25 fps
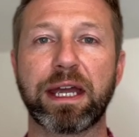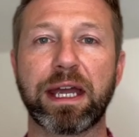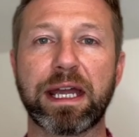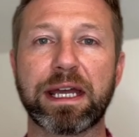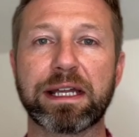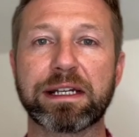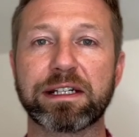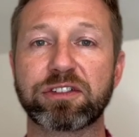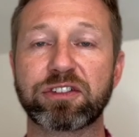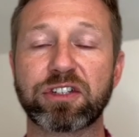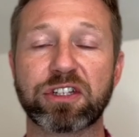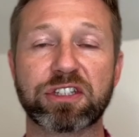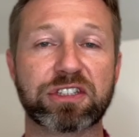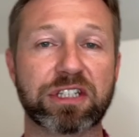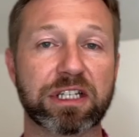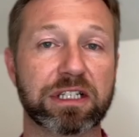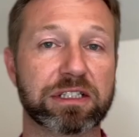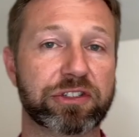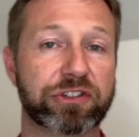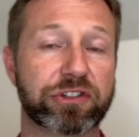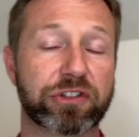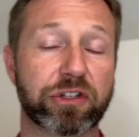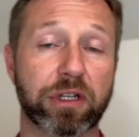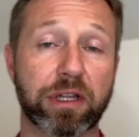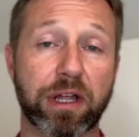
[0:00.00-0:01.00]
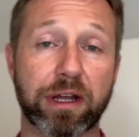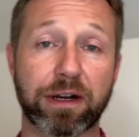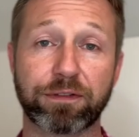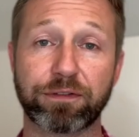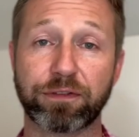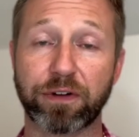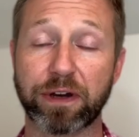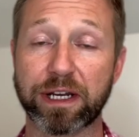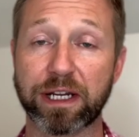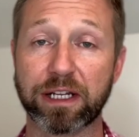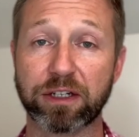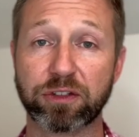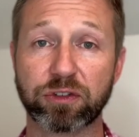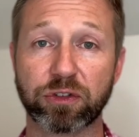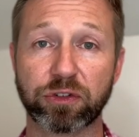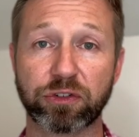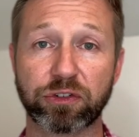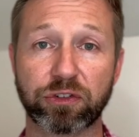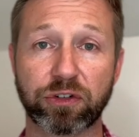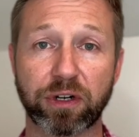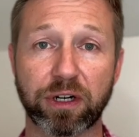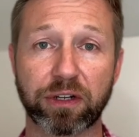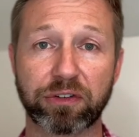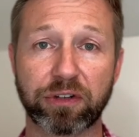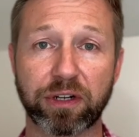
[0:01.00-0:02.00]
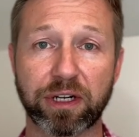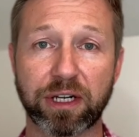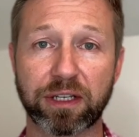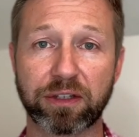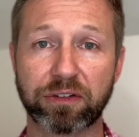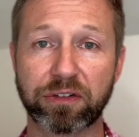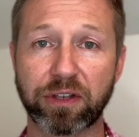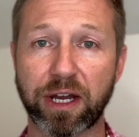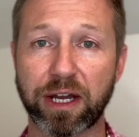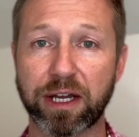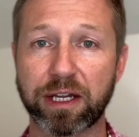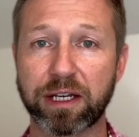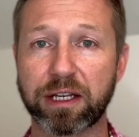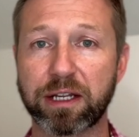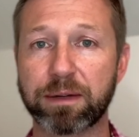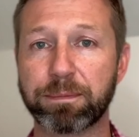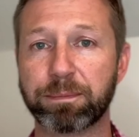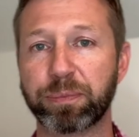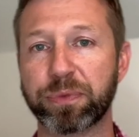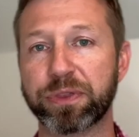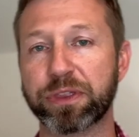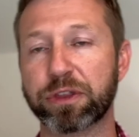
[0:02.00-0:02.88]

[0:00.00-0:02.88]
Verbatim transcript: And it's just, it's a lot of financial stress and anxiety.